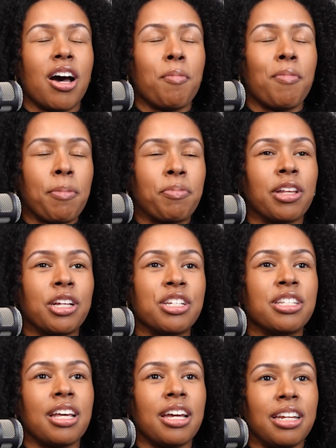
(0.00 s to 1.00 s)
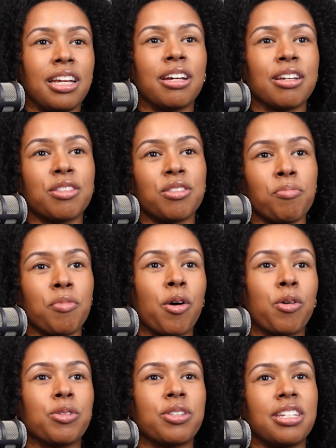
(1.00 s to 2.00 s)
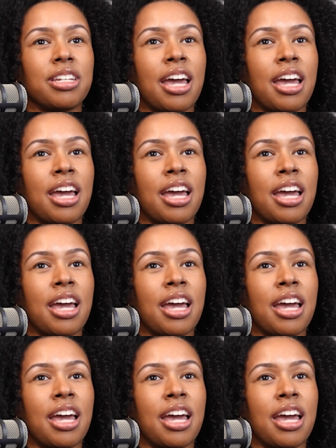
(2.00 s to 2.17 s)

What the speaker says: populations that need us the most?